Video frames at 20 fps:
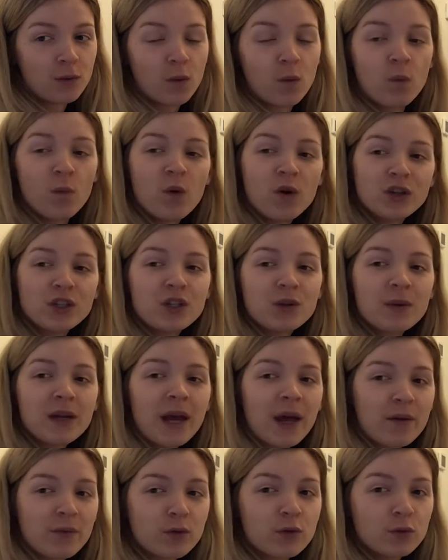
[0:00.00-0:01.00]
What do we
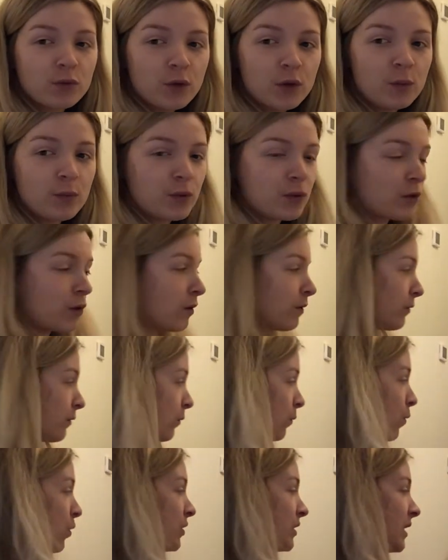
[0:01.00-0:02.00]
have groups of?
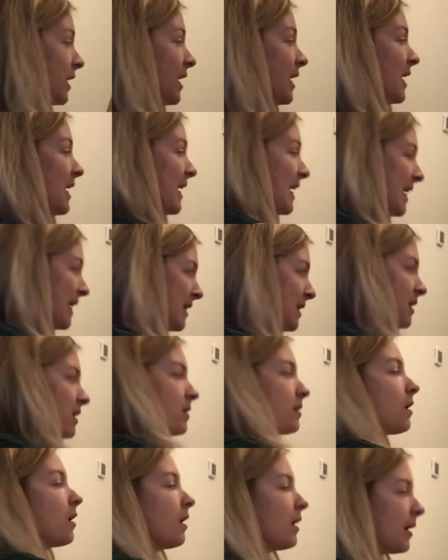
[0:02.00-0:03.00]
What's
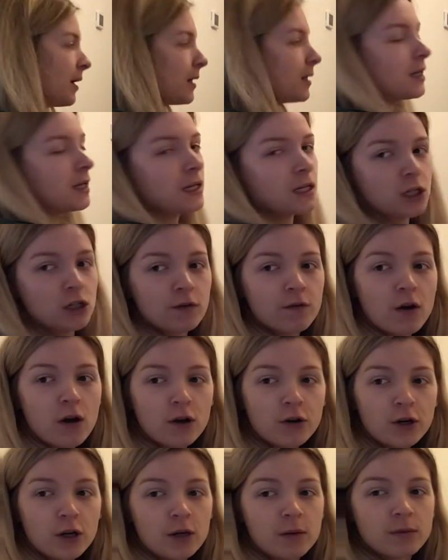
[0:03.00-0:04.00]
inside each of our
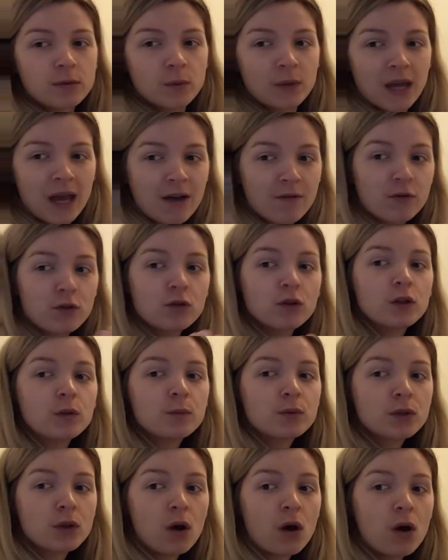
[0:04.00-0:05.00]
groups? We have
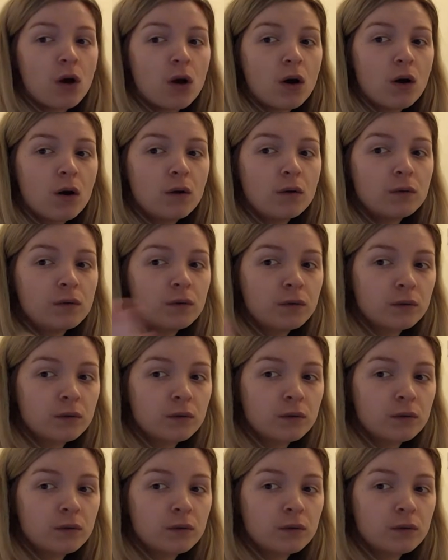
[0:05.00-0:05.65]
groups of,